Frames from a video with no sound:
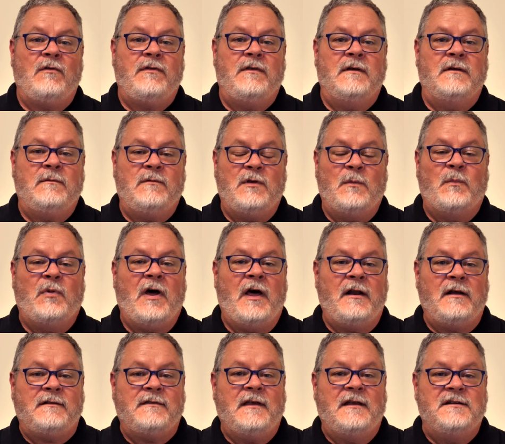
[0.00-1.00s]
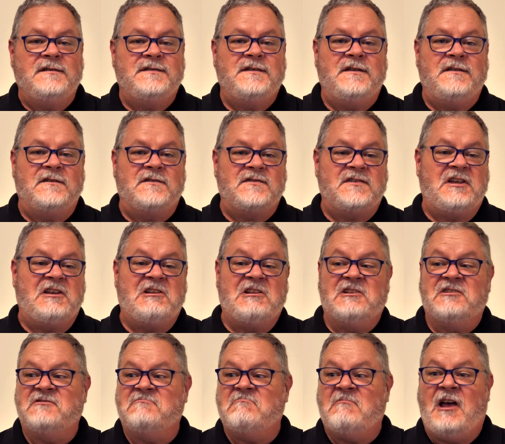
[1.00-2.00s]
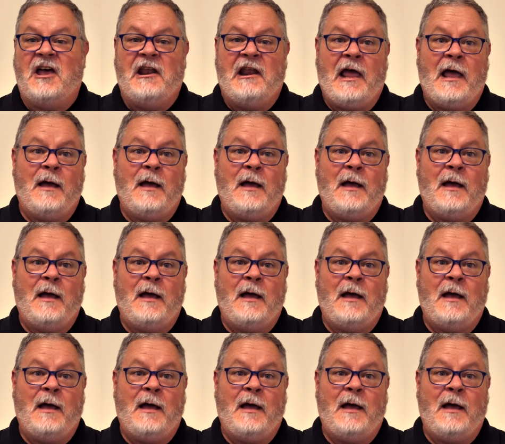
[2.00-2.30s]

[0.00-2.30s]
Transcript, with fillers: the, the product that is in the scene is an